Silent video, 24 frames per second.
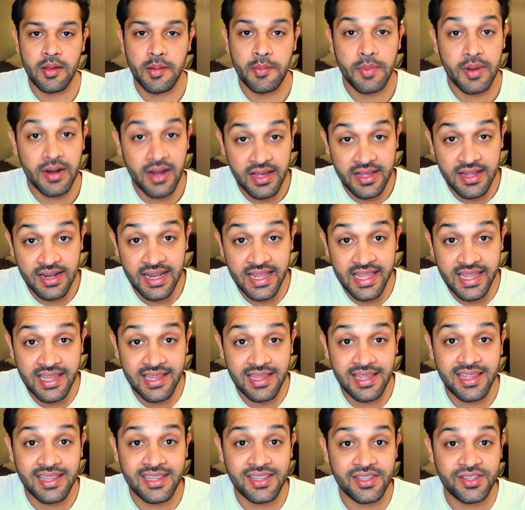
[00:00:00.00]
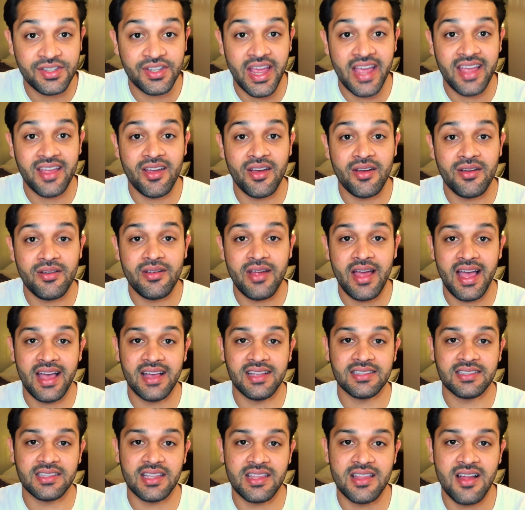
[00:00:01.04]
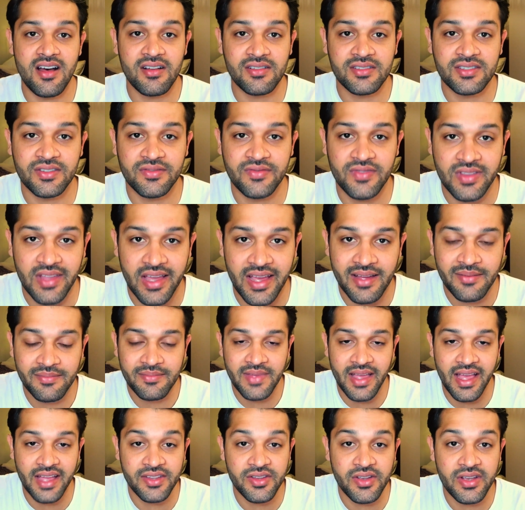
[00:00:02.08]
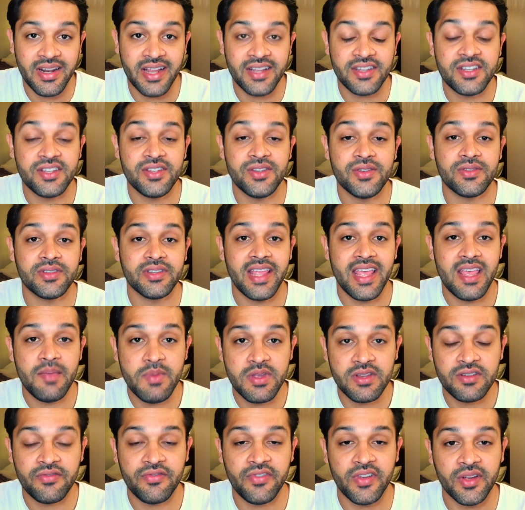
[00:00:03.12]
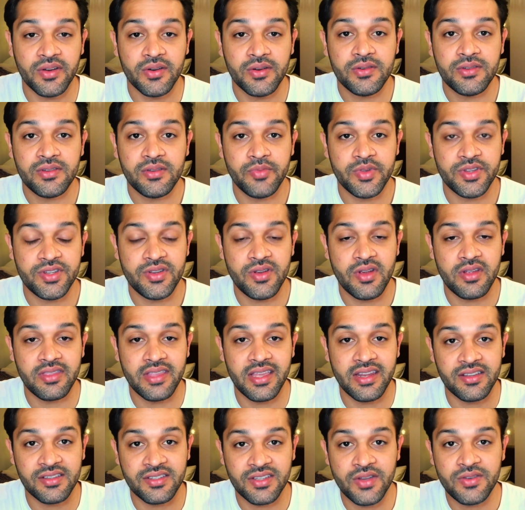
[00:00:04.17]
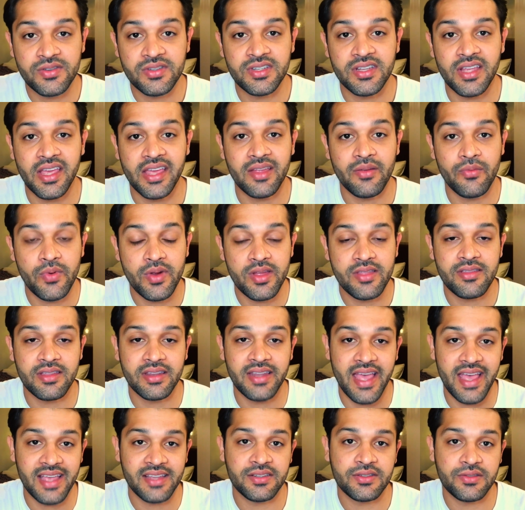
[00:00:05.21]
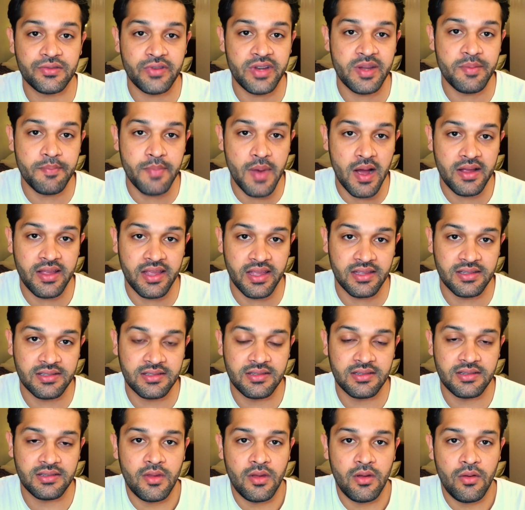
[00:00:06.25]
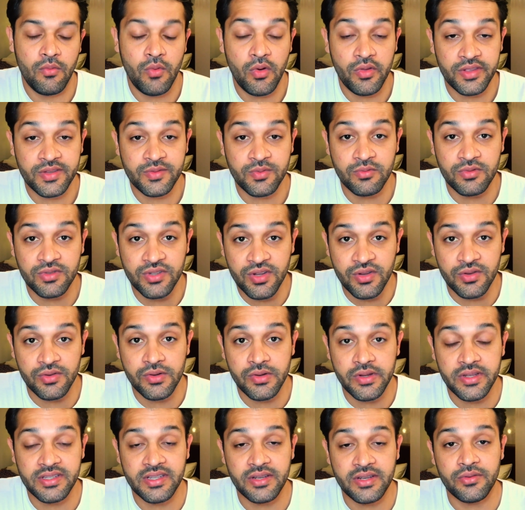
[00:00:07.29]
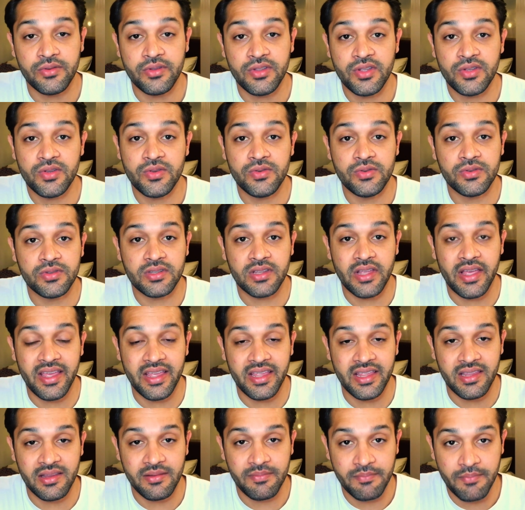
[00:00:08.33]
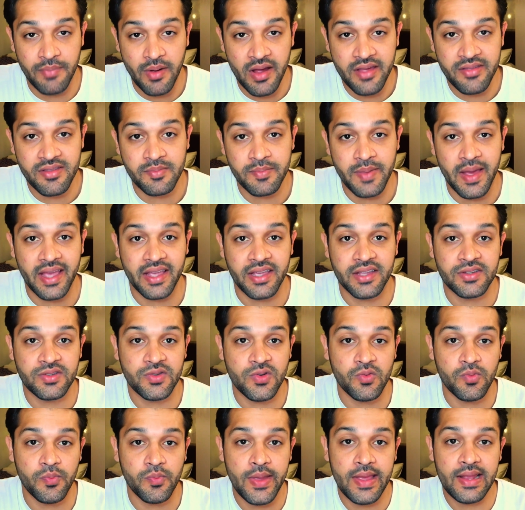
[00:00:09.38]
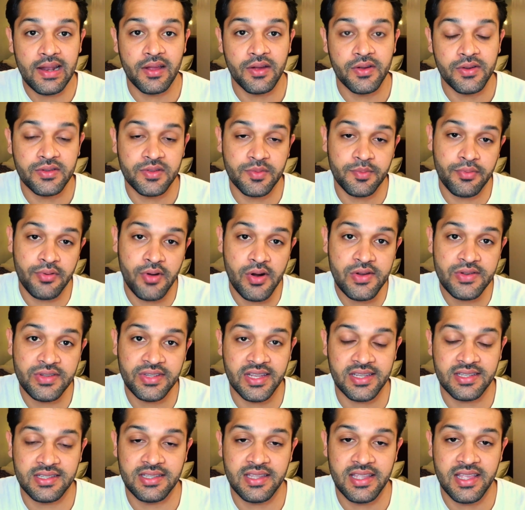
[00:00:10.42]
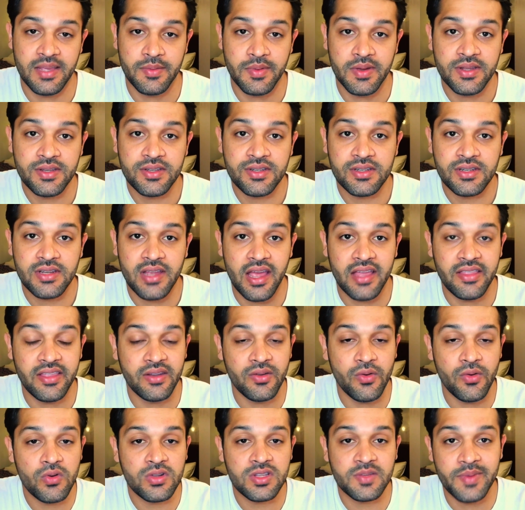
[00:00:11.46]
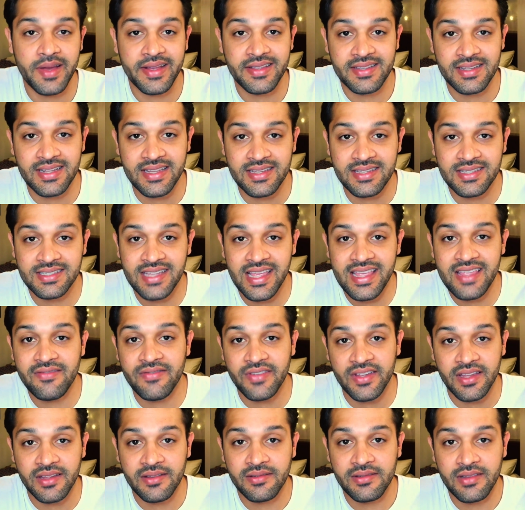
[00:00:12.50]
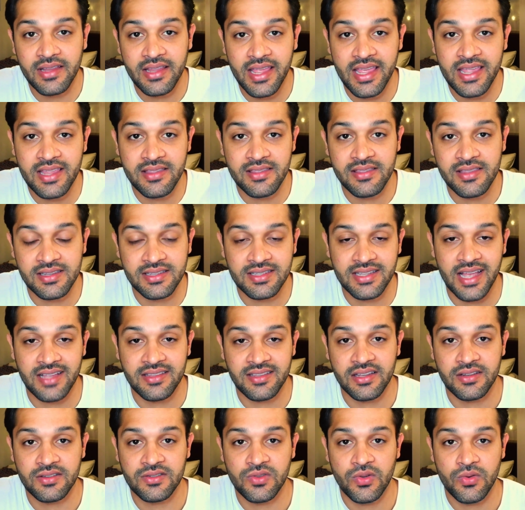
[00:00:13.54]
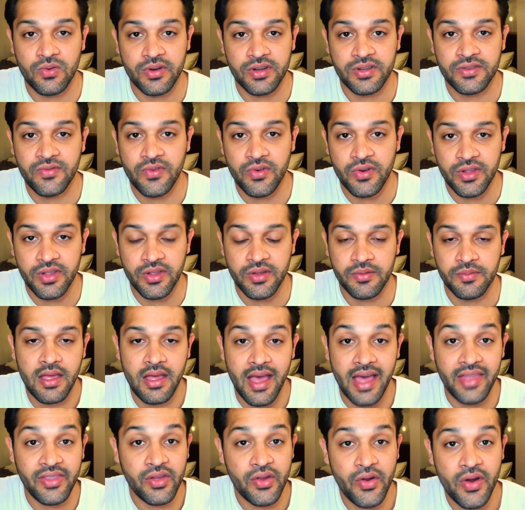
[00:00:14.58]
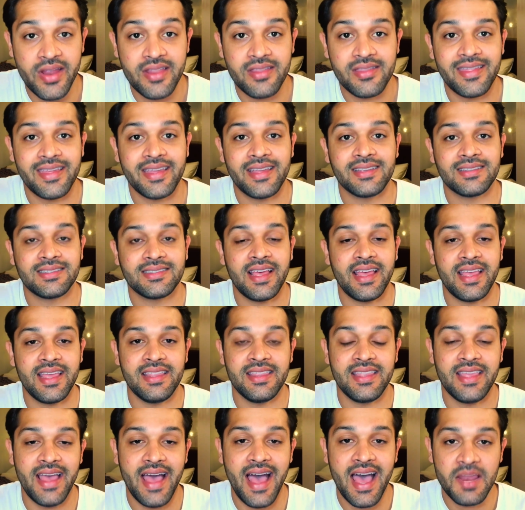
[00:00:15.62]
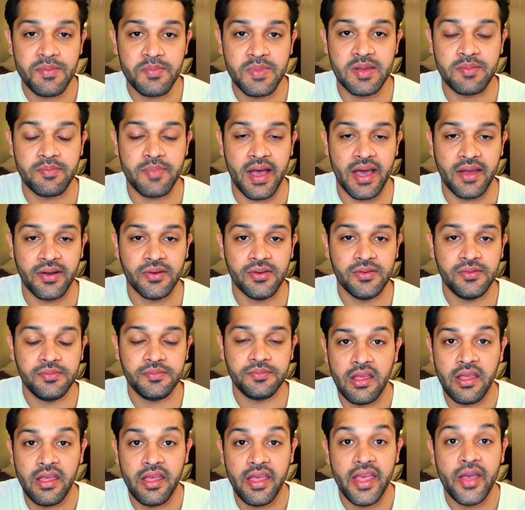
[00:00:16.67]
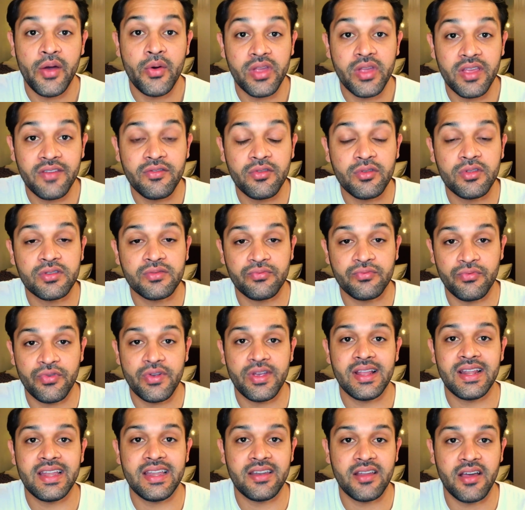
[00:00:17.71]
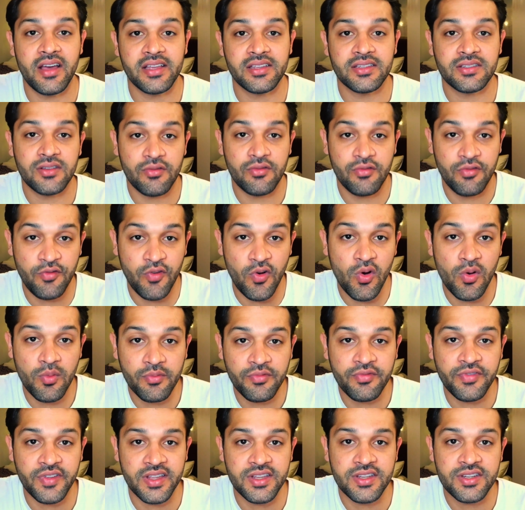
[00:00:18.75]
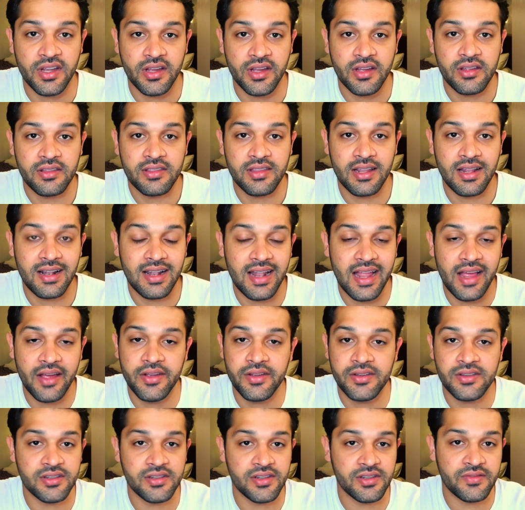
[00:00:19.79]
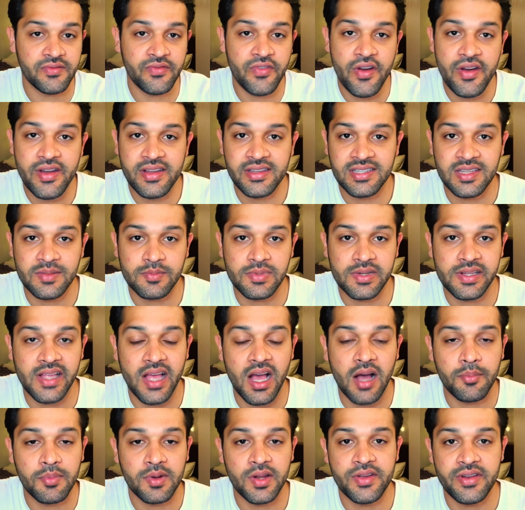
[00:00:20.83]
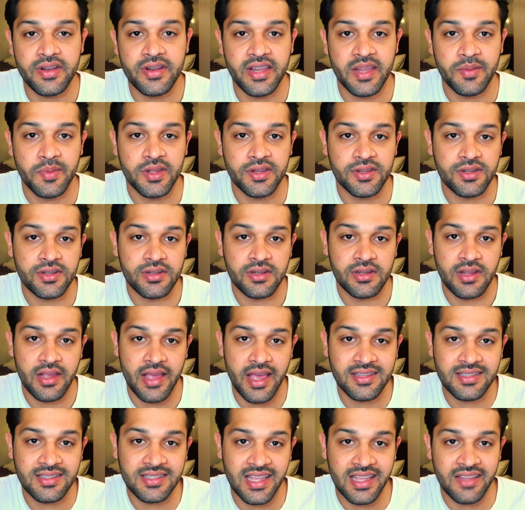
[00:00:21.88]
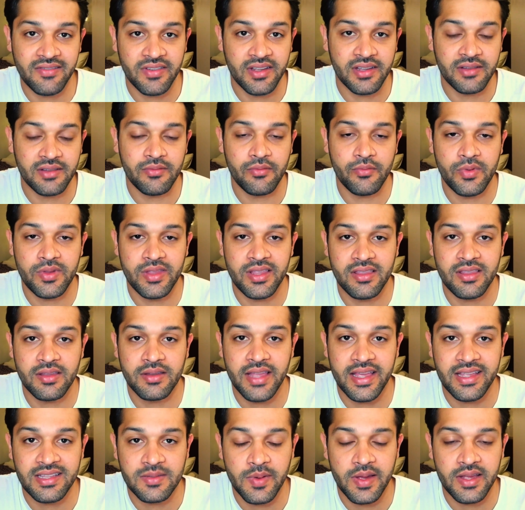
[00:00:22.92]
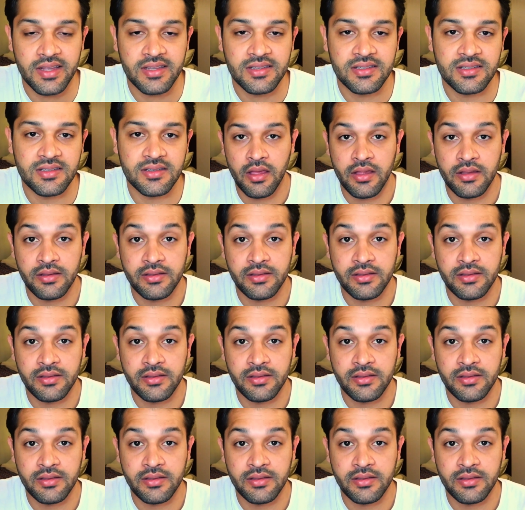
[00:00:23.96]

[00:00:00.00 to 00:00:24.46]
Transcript: But luckily, Django has an answer for that. And you can actually use an image field, which you can then associate with an S3 bucket. What this will do is it will use a Python package called Pillow to process the image and then automatically save it in the static storage for you. And the great thing is that in the admin panel, it will give you this really nice form feature that allow you to just very simply upload an image and save it within the database.